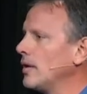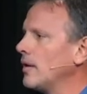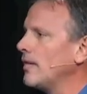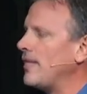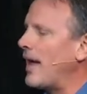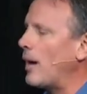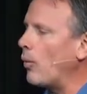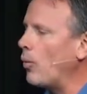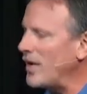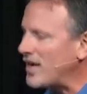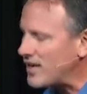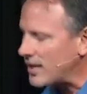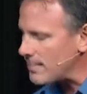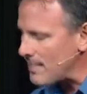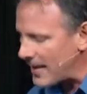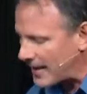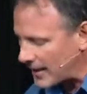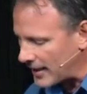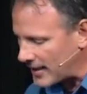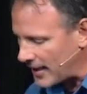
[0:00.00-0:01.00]
that we could
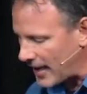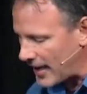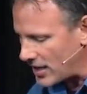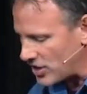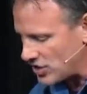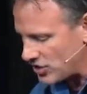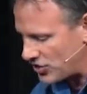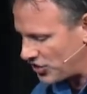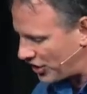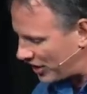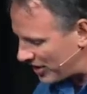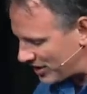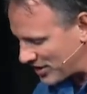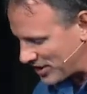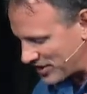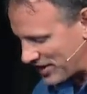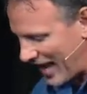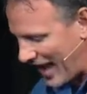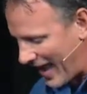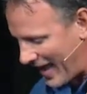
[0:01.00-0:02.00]
make a case
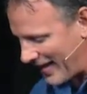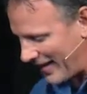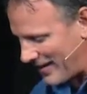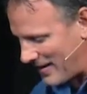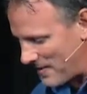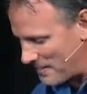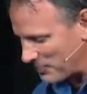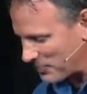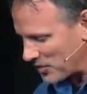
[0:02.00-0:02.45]
Jesus had